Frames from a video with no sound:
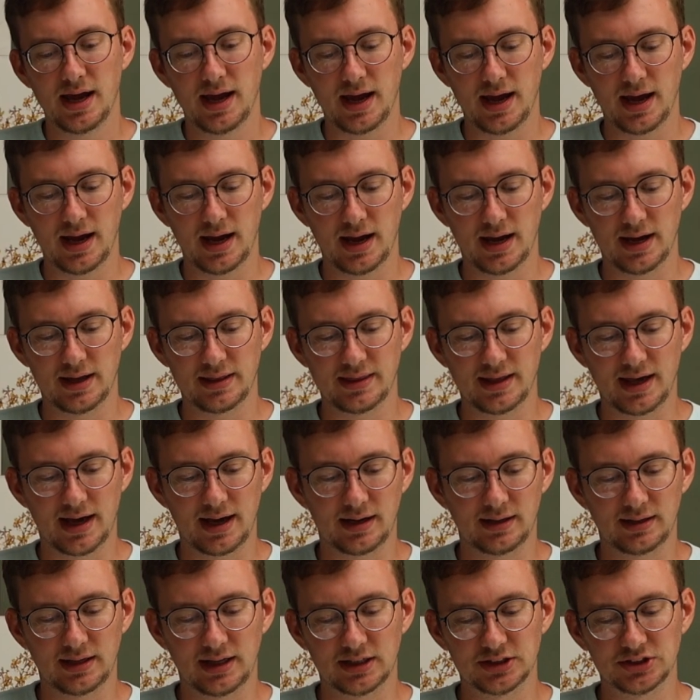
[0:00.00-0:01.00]
And that
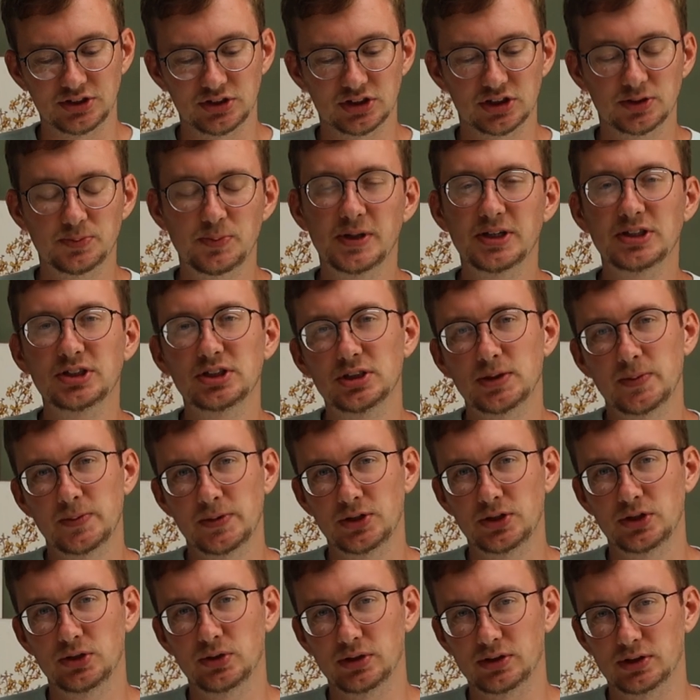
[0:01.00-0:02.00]
allows you, especially when
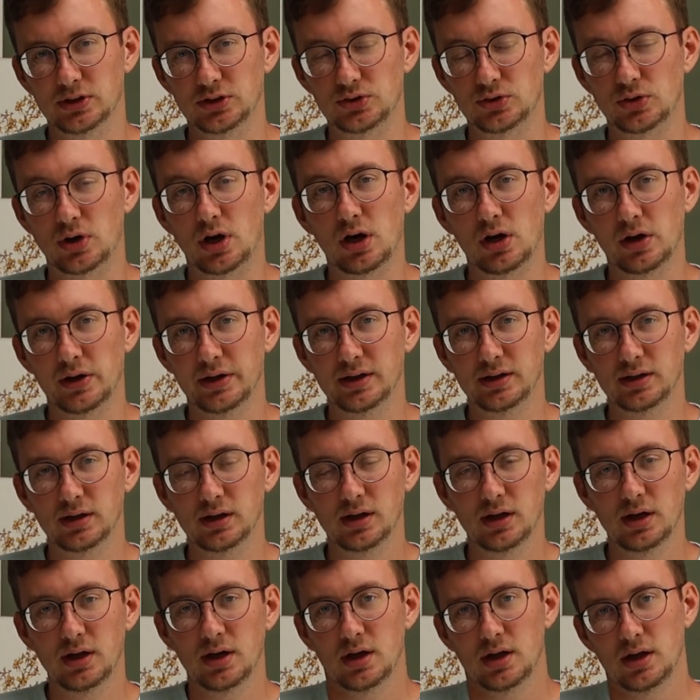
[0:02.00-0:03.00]
you're doing the drawing
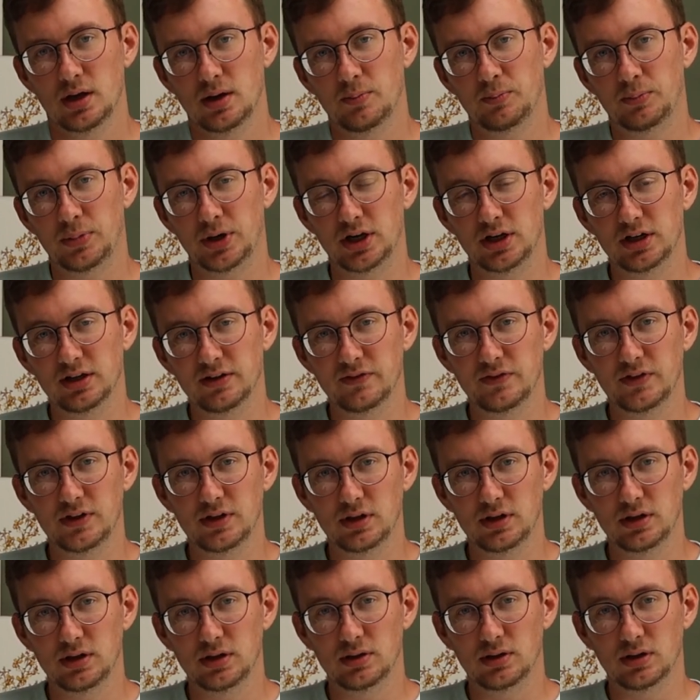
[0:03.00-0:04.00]
part of
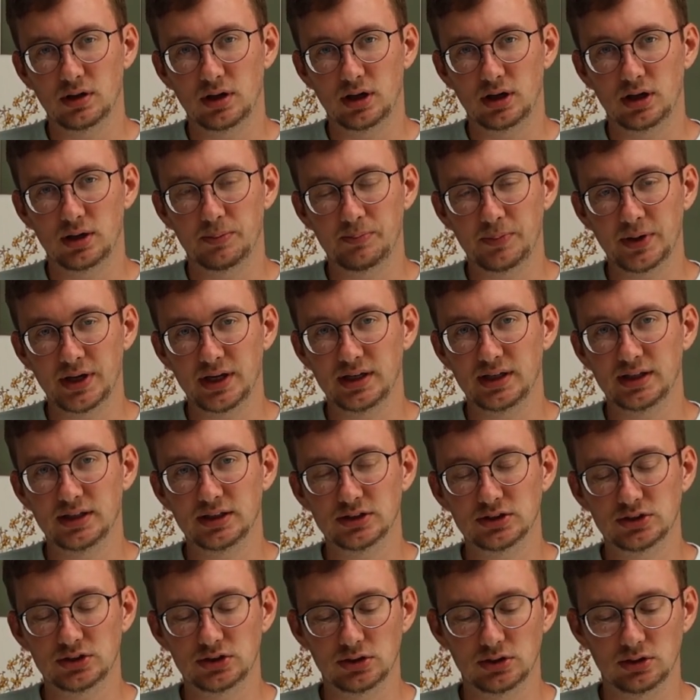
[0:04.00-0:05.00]
the
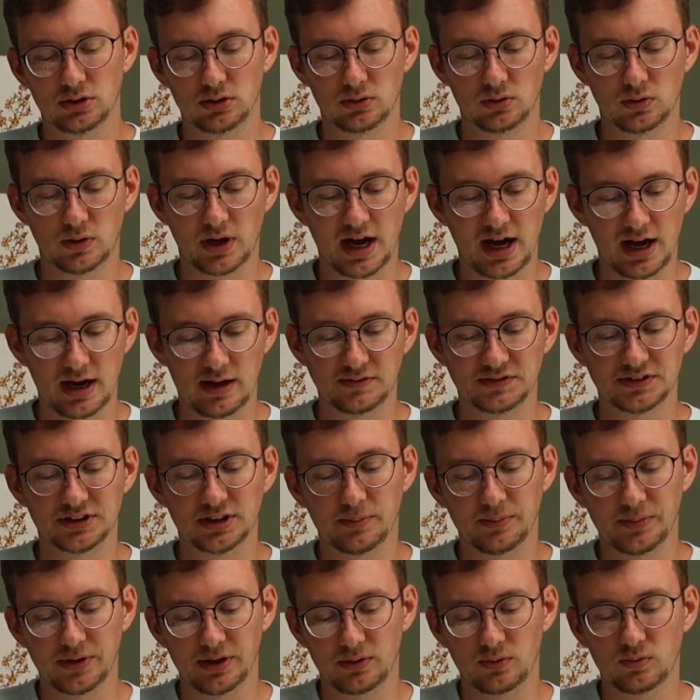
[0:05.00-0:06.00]
painting, to have
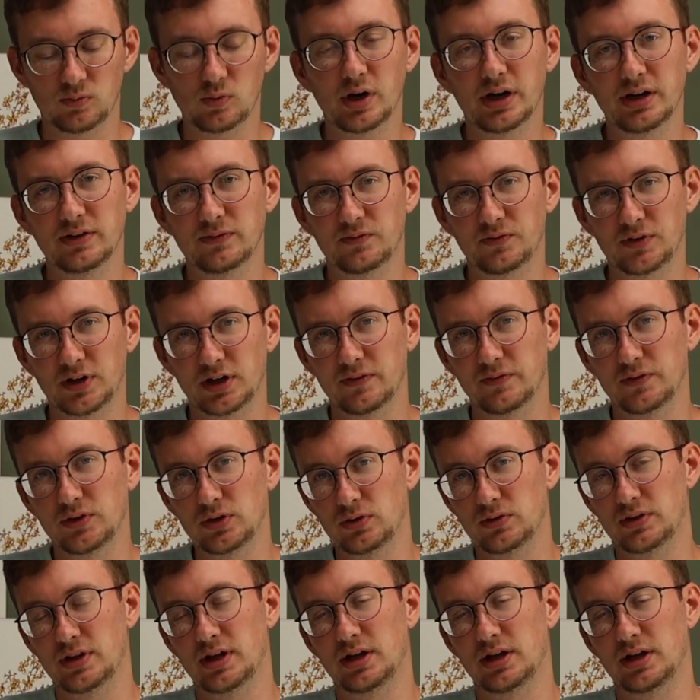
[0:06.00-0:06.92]
something right in front of you